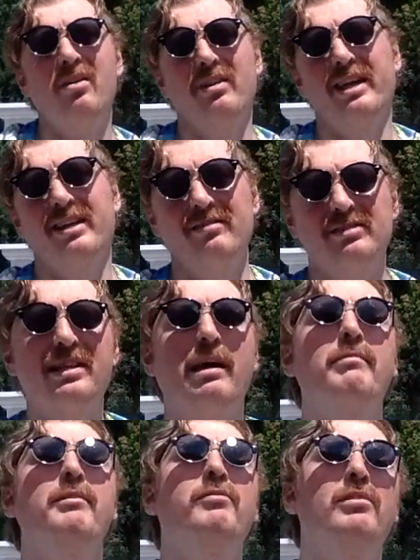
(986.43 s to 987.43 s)
Like, sign
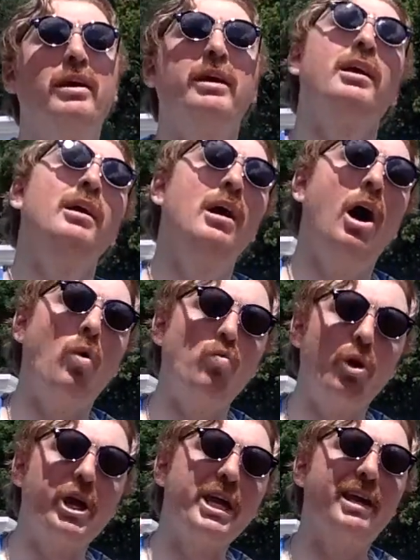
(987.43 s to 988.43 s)
me for like a
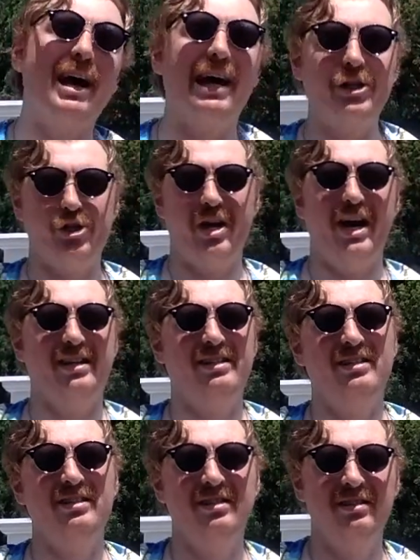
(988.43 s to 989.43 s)
rookie
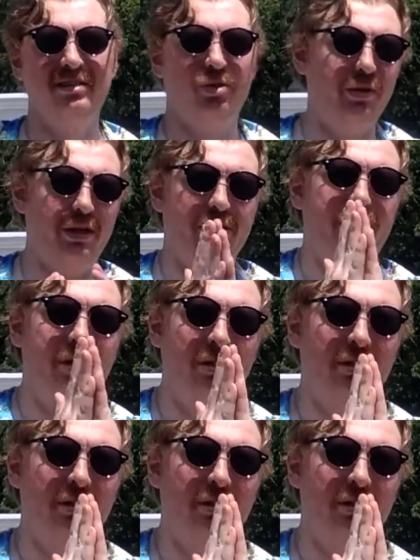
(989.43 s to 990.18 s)
contract, Twitch.